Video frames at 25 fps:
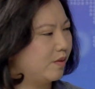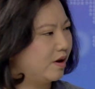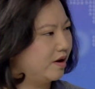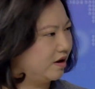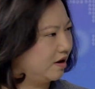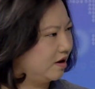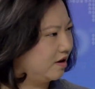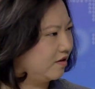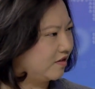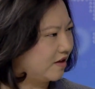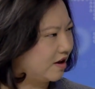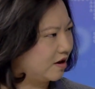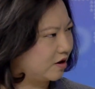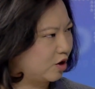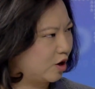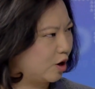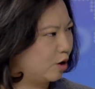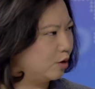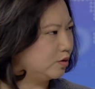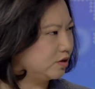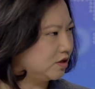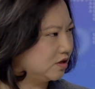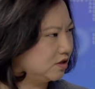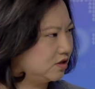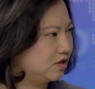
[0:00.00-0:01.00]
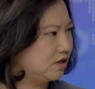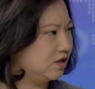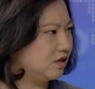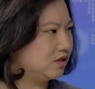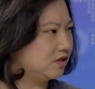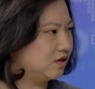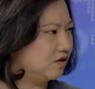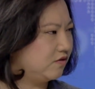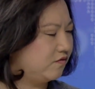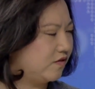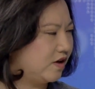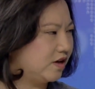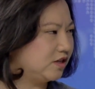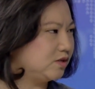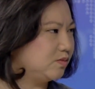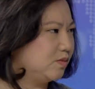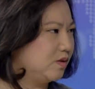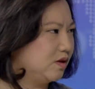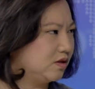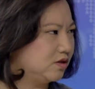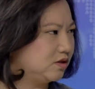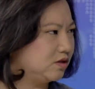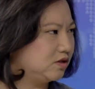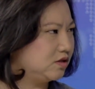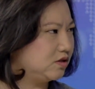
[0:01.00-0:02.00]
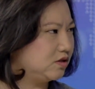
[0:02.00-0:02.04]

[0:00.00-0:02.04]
money that goes into these investments?